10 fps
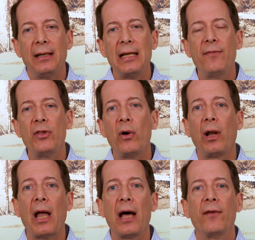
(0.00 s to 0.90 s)
even though
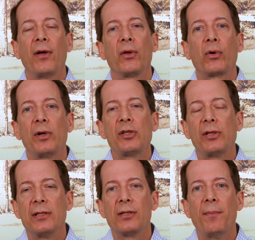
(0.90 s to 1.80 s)
a lot of other
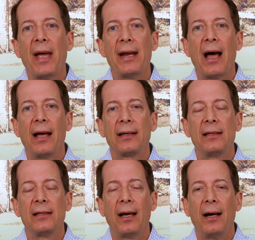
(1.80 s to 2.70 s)
Christians may
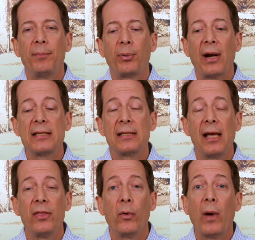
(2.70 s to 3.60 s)
not press
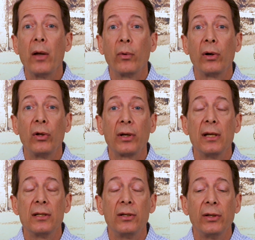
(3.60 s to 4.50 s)
in the way we're
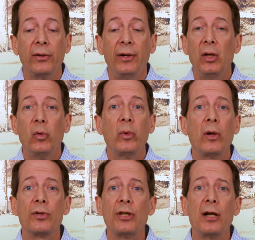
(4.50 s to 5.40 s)
looking to do, we
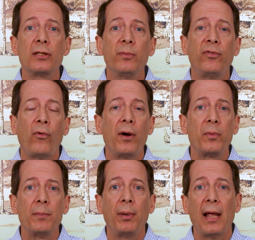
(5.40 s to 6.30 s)
don't judge them for
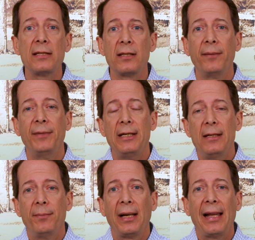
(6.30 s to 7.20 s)
it. We bless them.
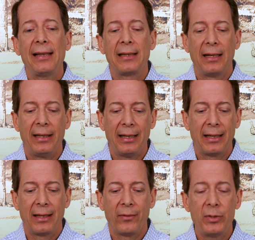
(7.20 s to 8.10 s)
But
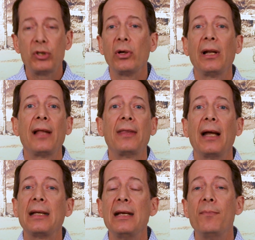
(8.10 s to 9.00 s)
we shouldn't let
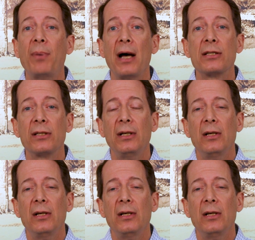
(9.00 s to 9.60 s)
that keep us